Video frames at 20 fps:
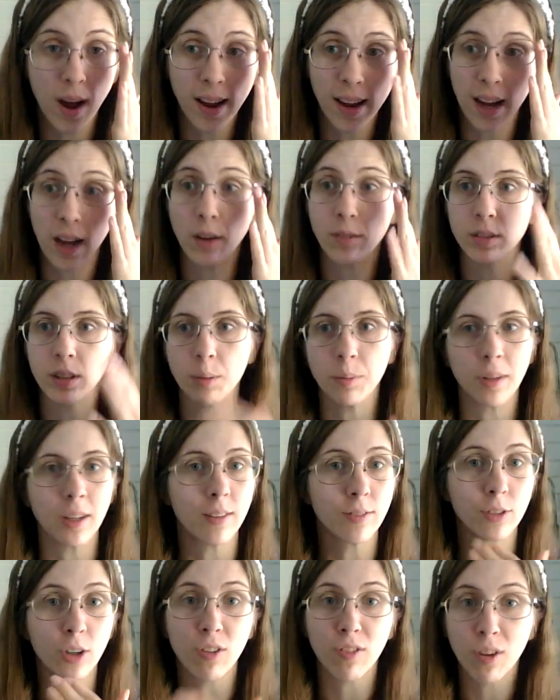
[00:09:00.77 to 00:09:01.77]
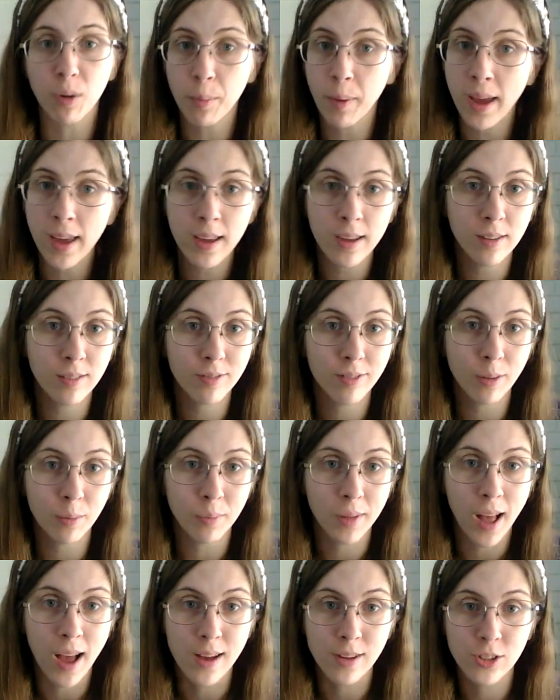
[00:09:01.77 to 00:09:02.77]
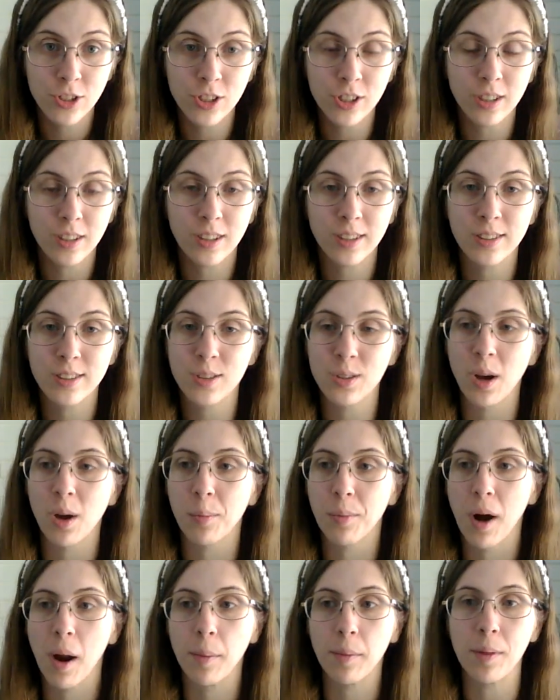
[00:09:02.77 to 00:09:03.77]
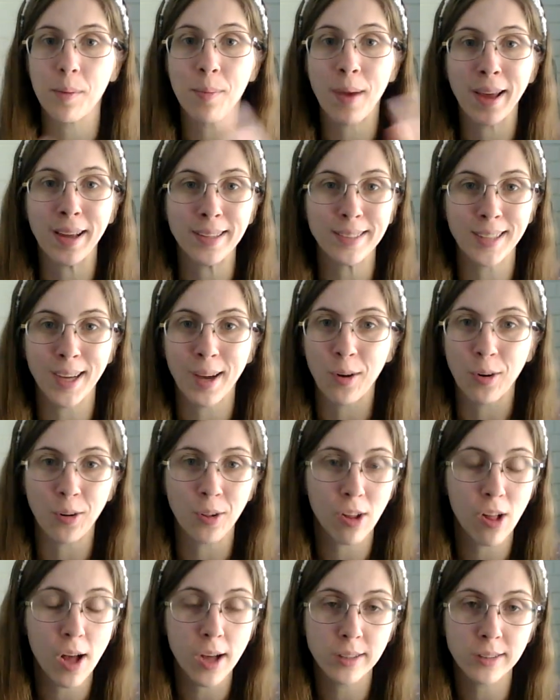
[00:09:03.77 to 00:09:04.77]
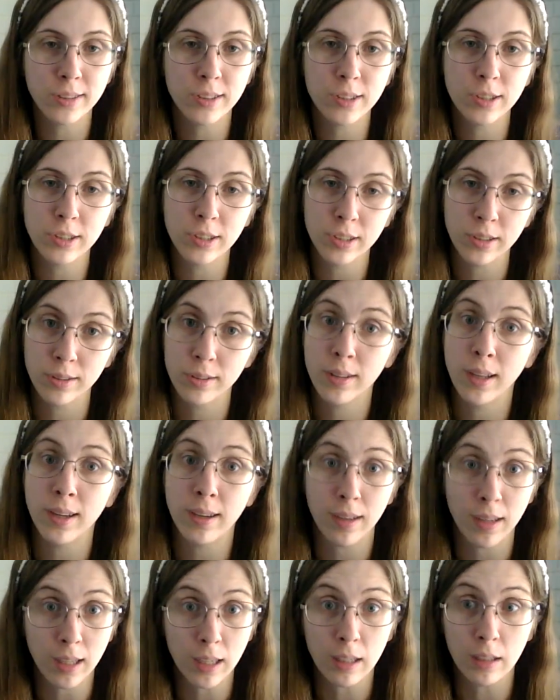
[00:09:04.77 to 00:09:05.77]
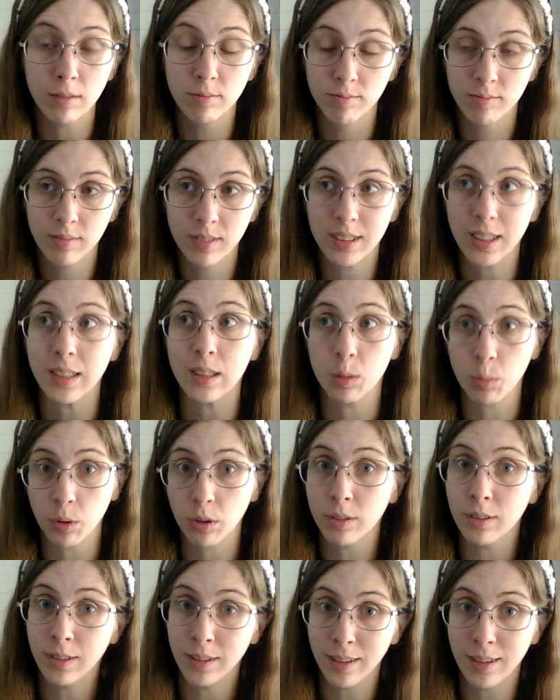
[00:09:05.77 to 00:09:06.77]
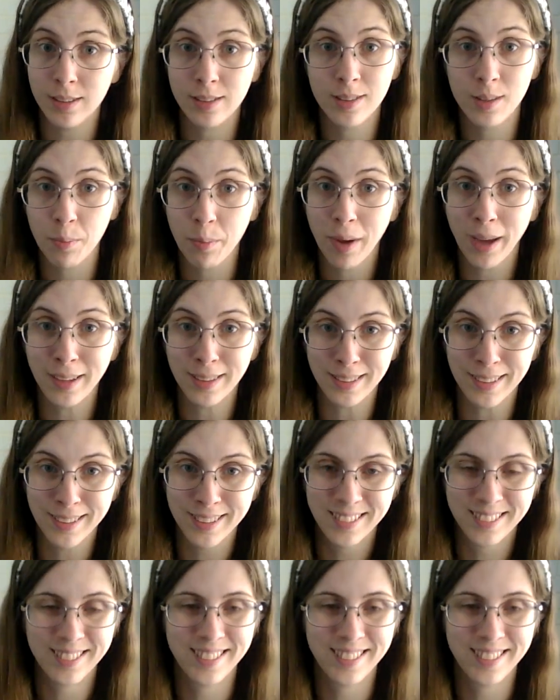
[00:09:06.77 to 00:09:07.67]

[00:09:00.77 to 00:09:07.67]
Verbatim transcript: have some leftover paint from last year, so I'll probably paint out a closet or two that need desperately need some painting